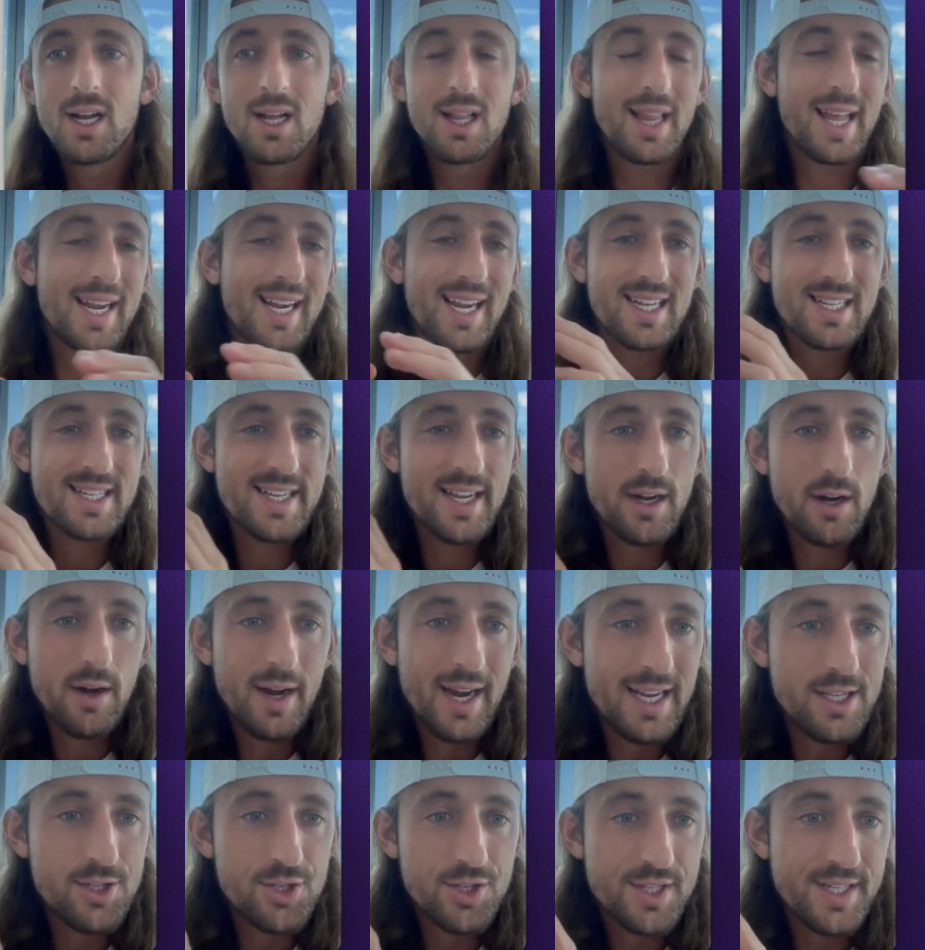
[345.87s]
Like I said, our
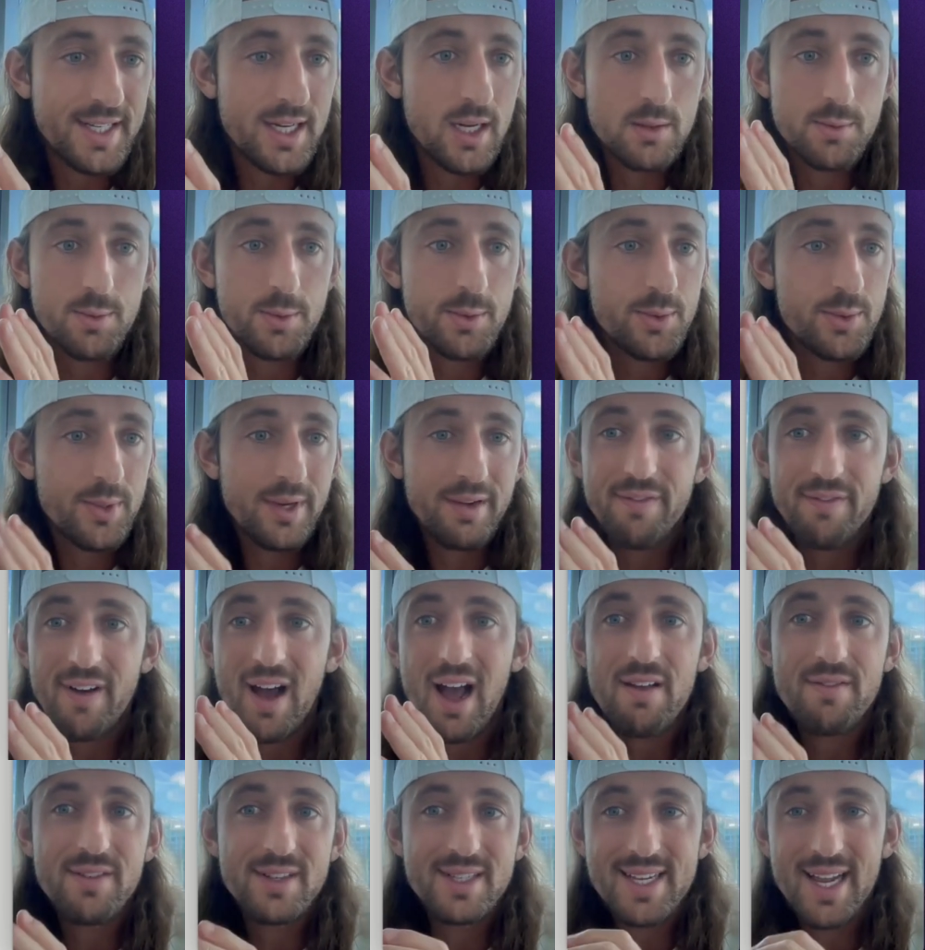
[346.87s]
agency does between
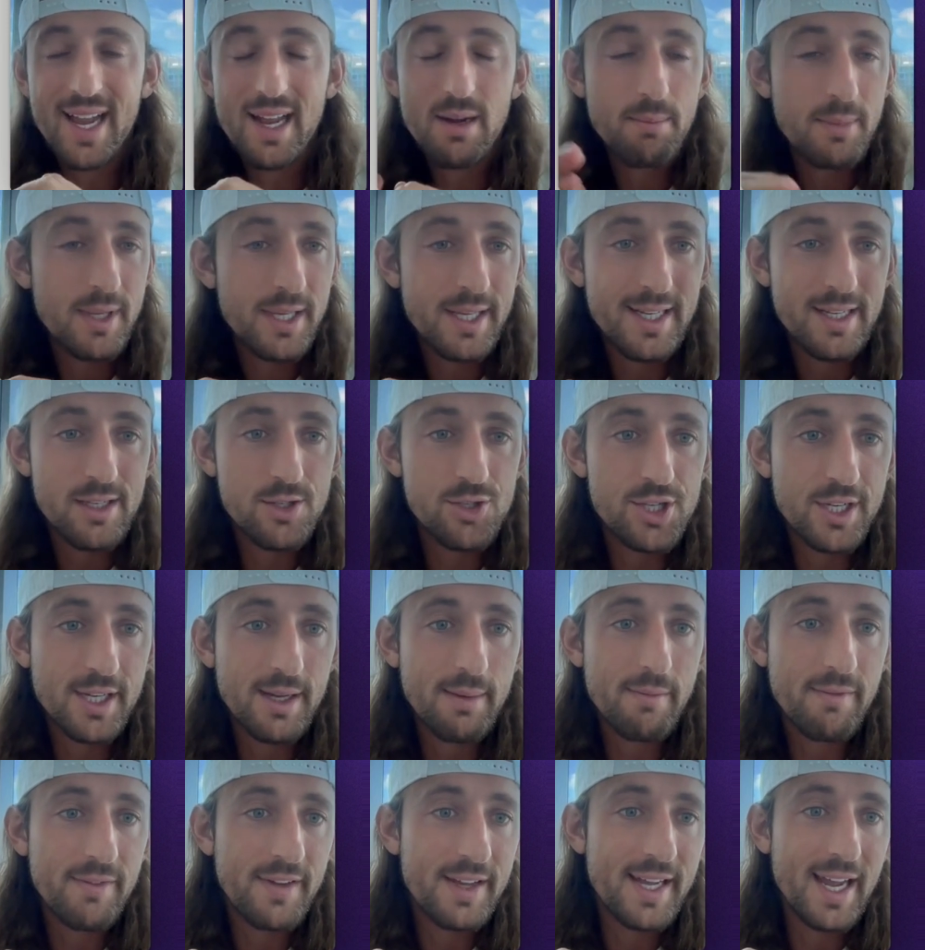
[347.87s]
5 and 10 million
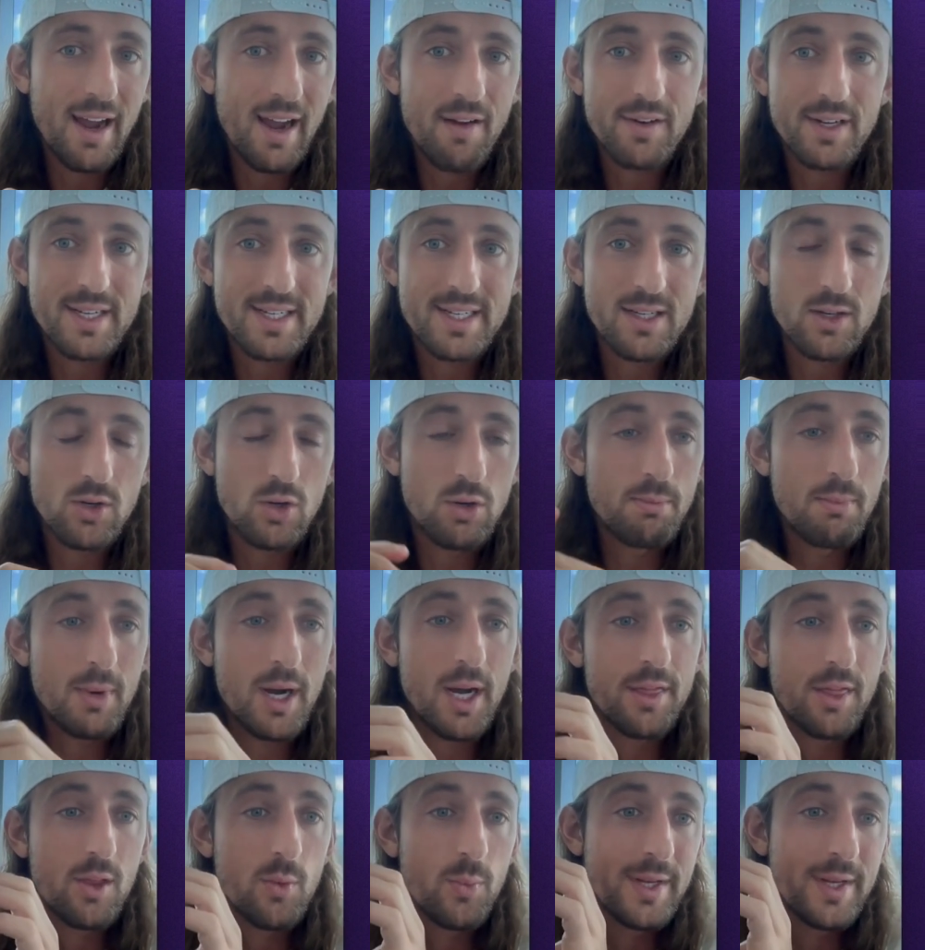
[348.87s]
GMV every single month.